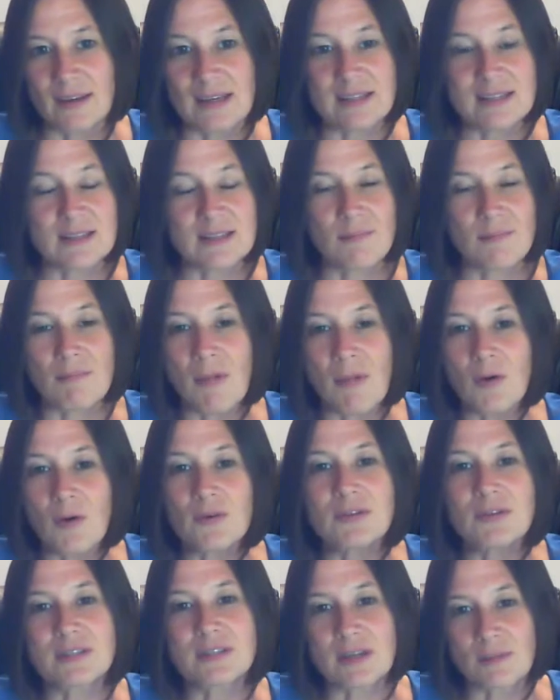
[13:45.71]
is the
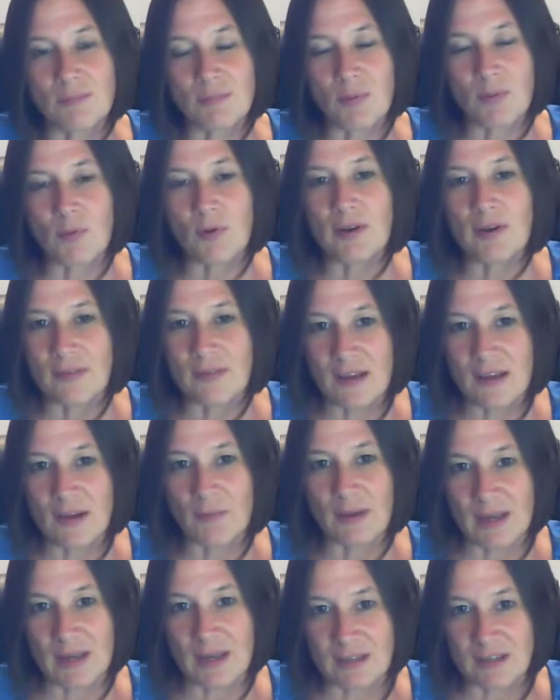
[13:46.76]
most important thing
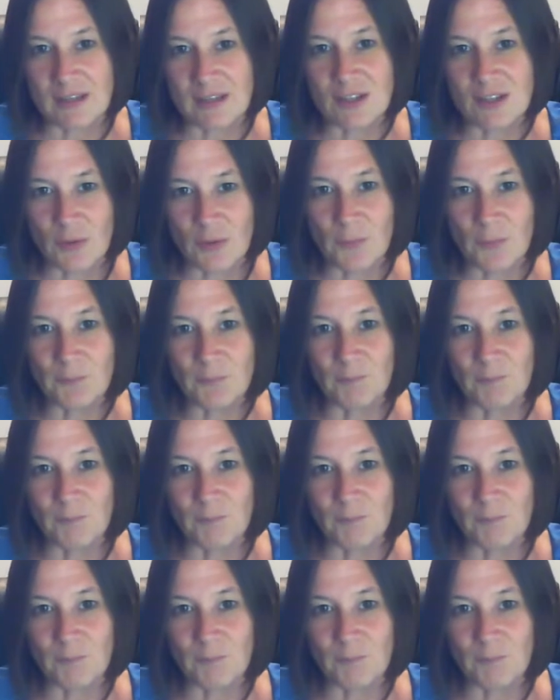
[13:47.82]
we can do.